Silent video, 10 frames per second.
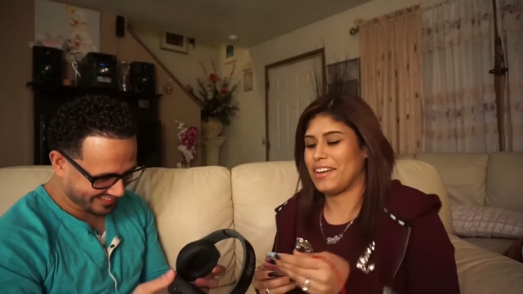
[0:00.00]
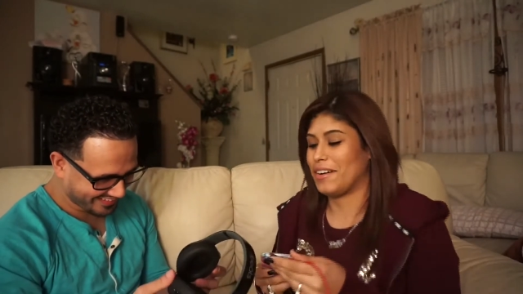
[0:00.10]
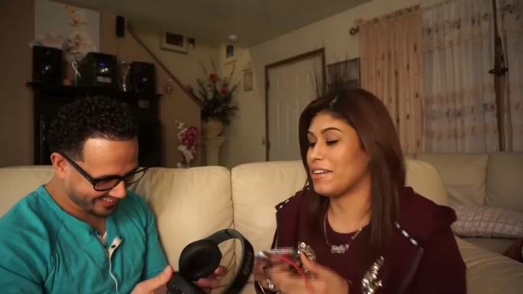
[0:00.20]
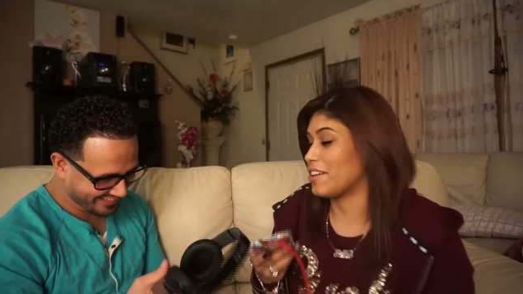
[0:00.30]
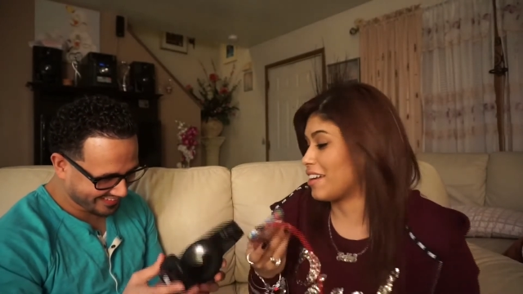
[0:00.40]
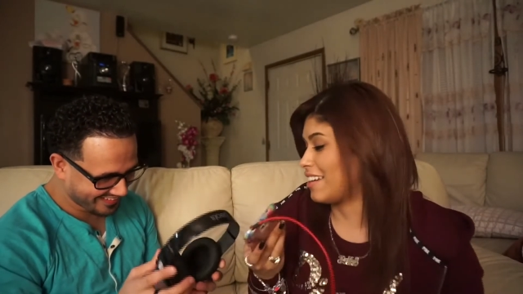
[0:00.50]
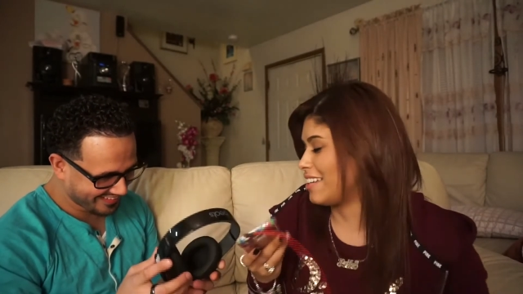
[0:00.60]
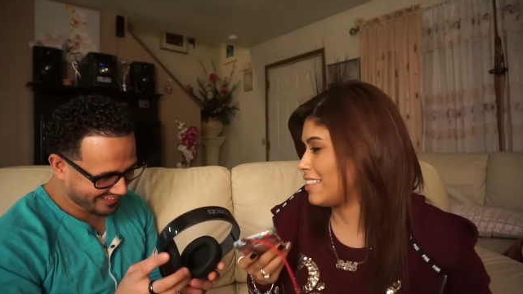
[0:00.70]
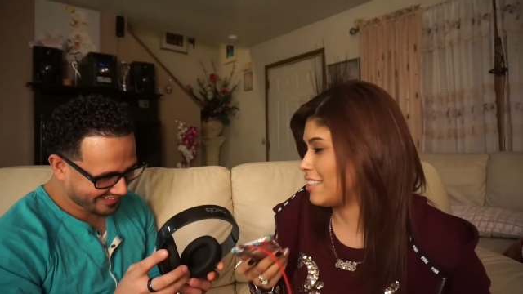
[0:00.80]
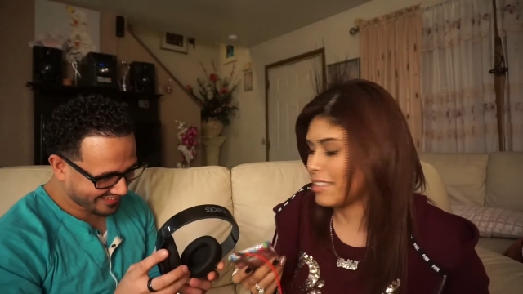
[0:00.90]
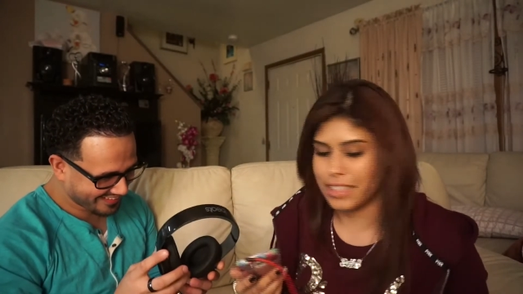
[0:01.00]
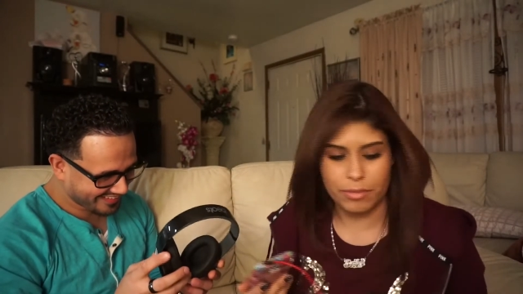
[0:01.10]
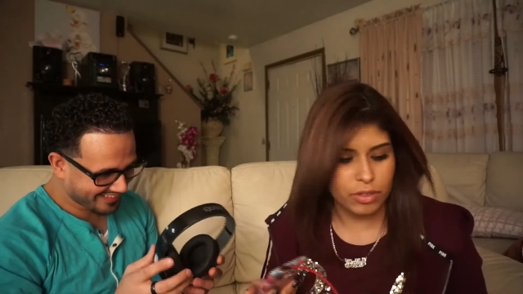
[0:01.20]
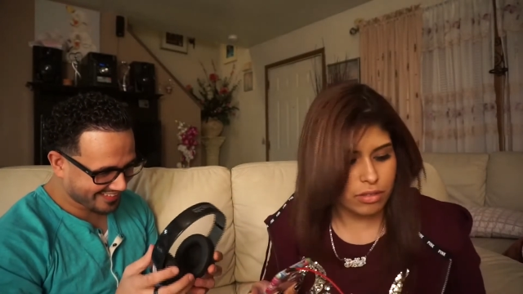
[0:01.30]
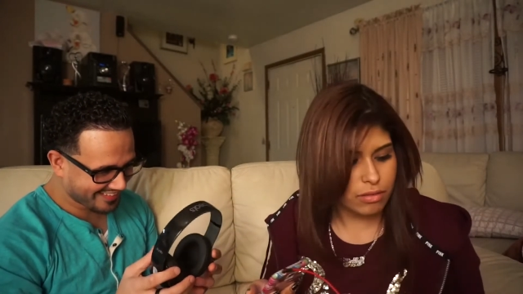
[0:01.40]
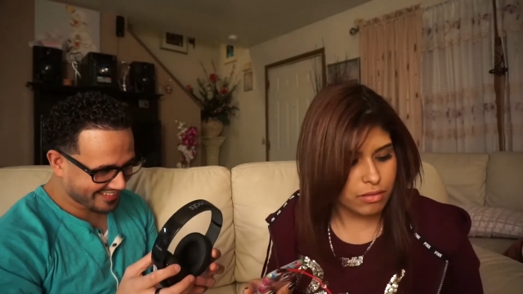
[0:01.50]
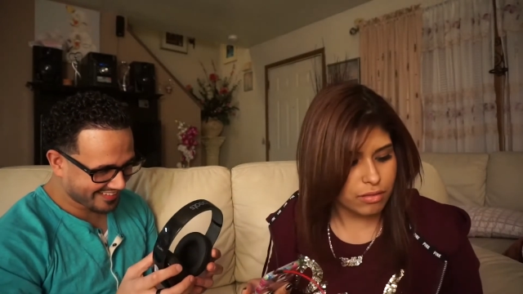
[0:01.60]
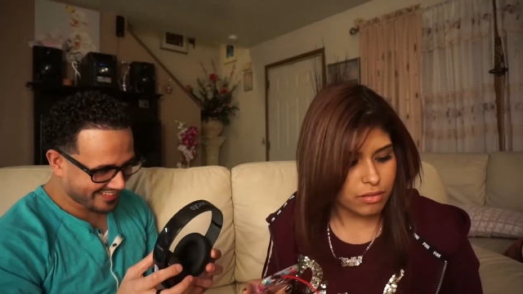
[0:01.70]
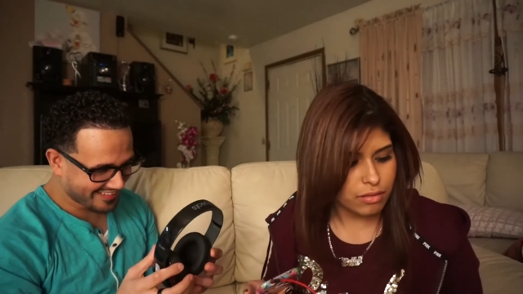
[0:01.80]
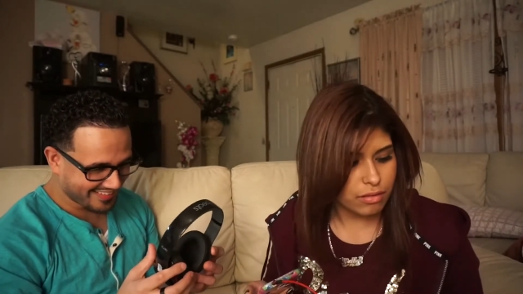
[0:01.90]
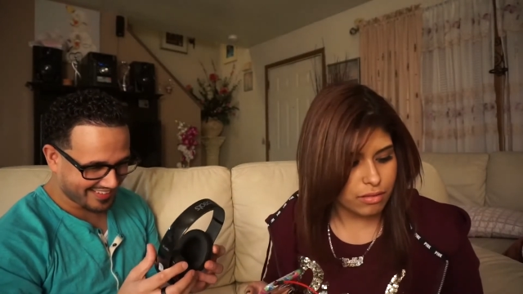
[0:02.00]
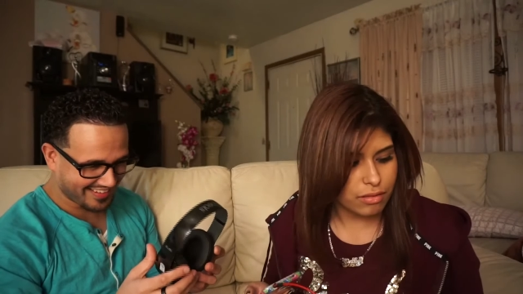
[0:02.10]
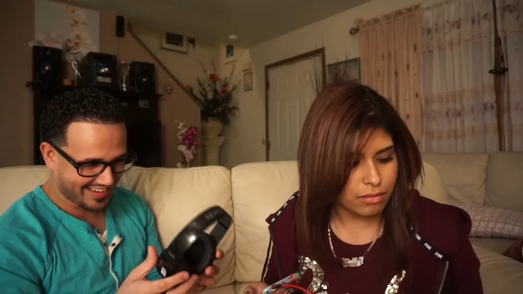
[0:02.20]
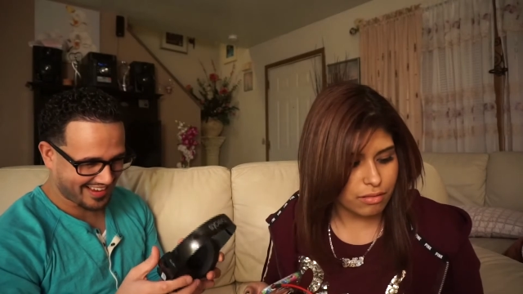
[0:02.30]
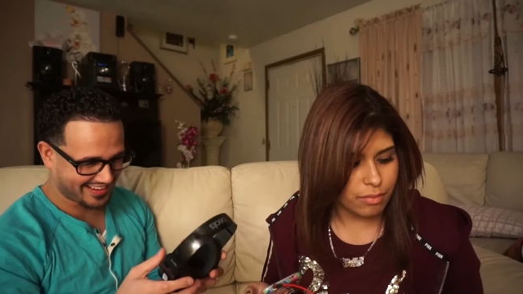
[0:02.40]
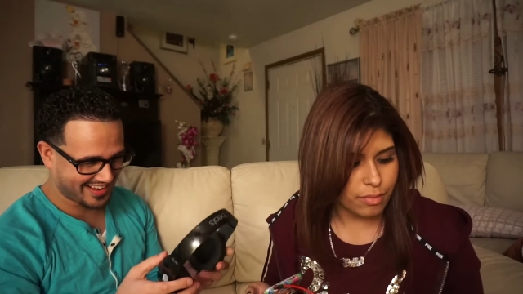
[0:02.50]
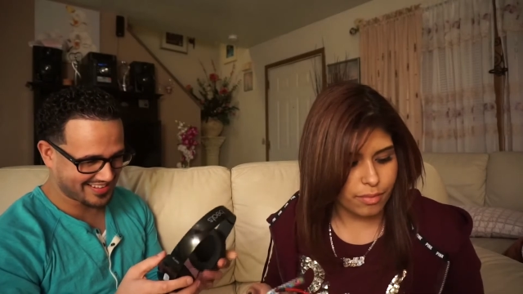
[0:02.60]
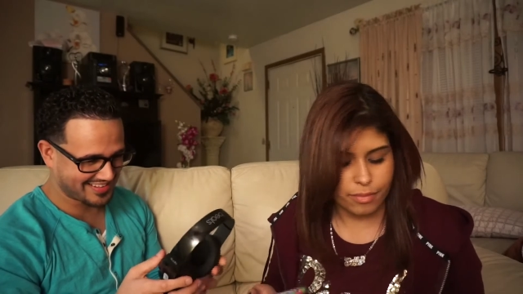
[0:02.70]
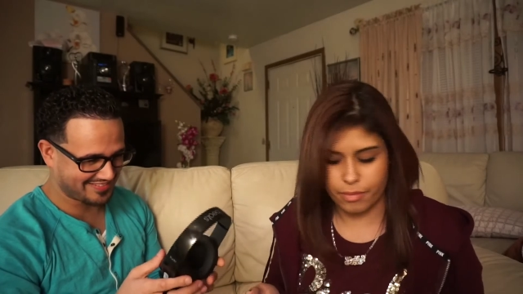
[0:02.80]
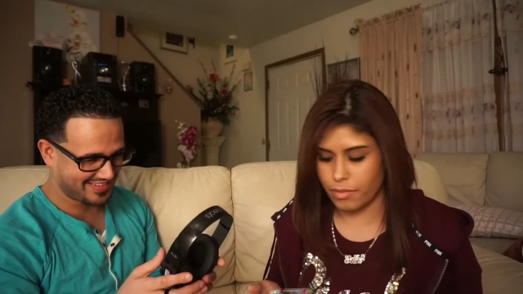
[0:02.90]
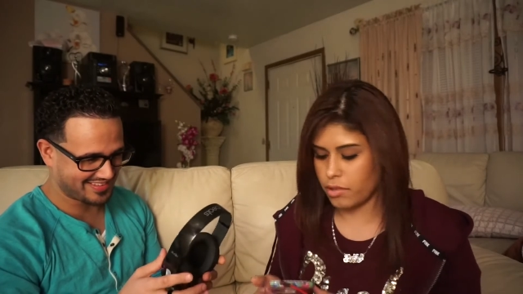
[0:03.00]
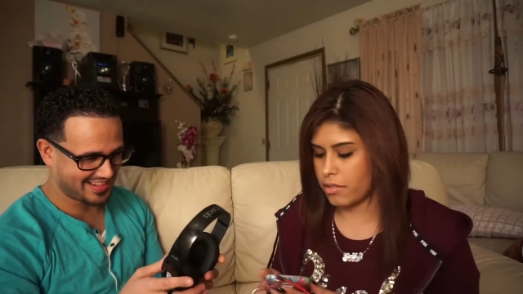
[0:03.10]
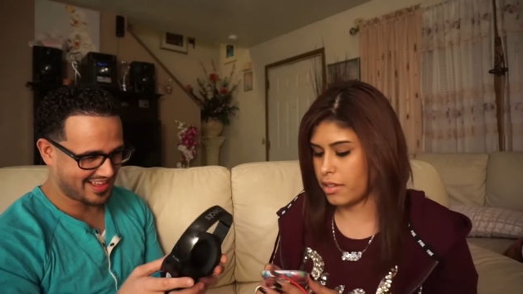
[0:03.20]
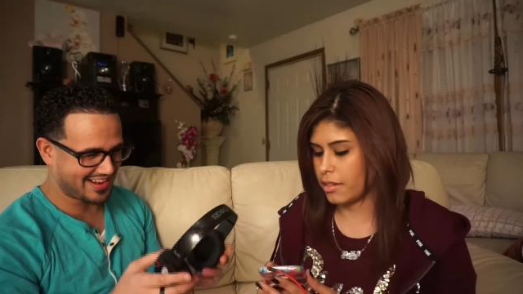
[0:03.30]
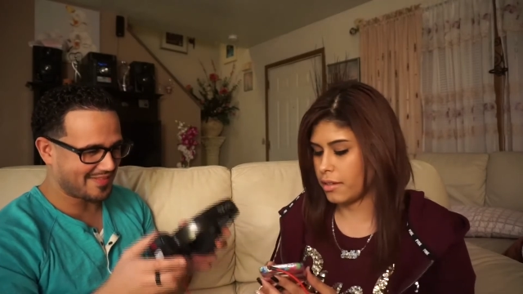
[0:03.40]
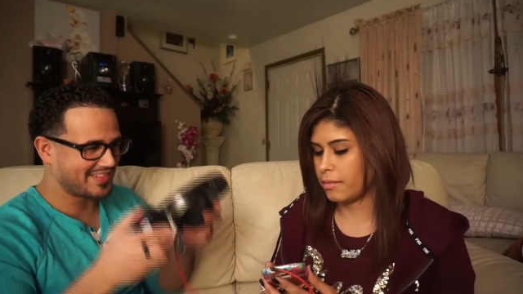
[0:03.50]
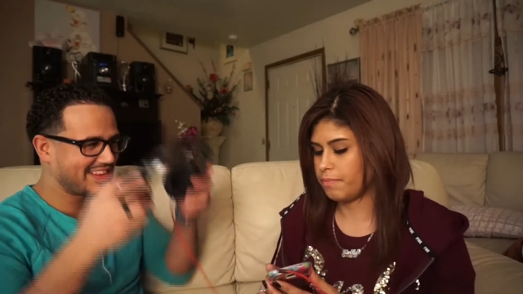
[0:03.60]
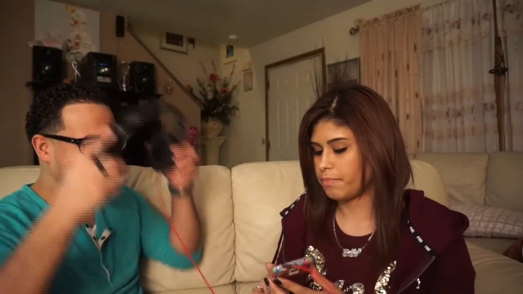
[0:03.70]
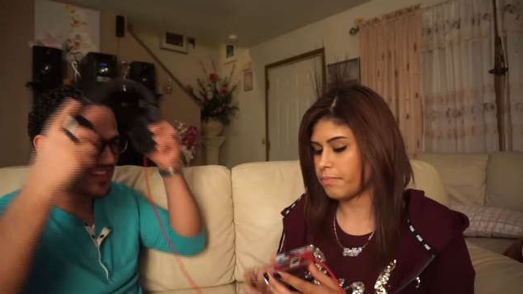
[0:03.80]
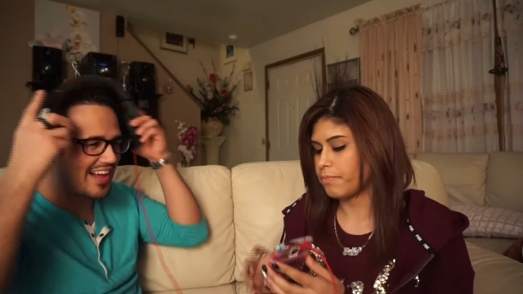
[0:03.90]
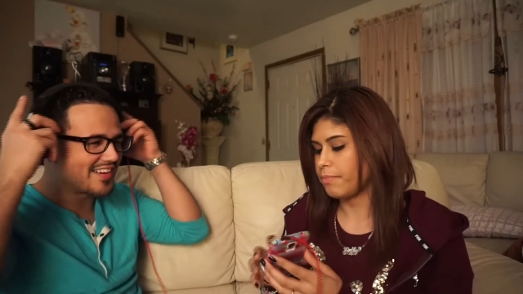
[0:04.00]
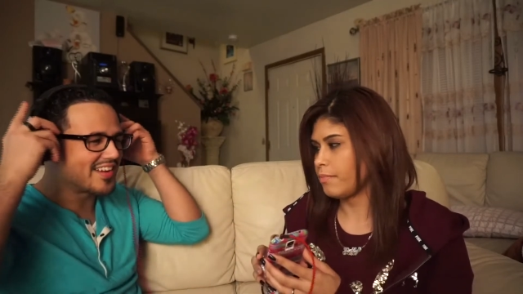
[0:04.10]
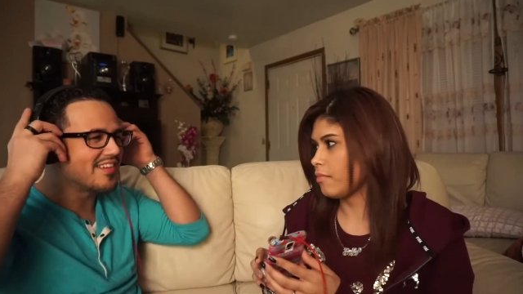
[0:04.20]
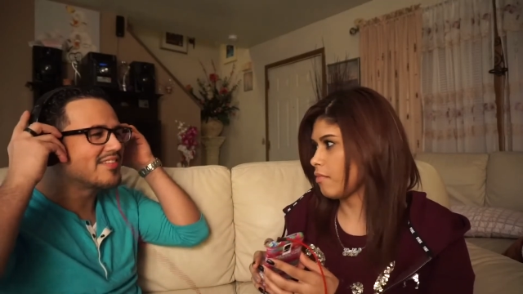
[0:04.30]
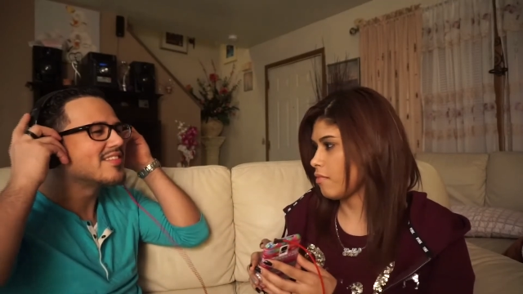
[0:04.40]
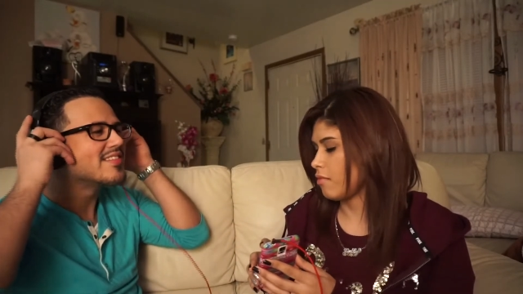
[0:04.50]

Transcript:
Speaker 1: oh, you're gonna listen to the same music?
Speaker 2: Yeah, I guess it is loud. Let me see if it's loud enough.